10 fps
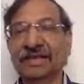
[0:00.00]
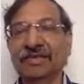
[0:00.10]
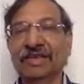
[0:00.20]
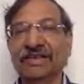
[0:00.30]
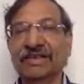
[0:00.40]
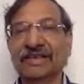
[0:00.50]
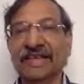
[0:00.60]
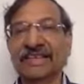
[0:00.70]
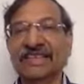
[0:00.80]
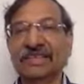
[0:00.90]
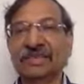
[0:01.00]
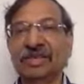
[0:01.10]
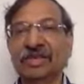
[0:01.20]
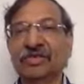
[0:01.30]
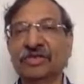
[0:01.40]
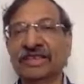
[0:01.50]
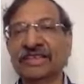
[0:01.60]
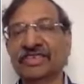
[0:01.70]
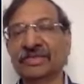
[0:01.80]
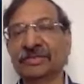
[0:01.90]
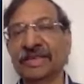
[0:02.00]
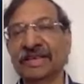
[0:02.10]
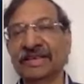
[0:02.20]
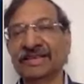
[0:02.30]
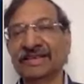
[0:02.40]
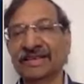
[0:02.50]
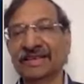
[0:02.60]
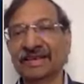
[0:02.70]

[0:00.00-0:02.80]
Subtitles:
We created a IGTB Oxford leadership brand.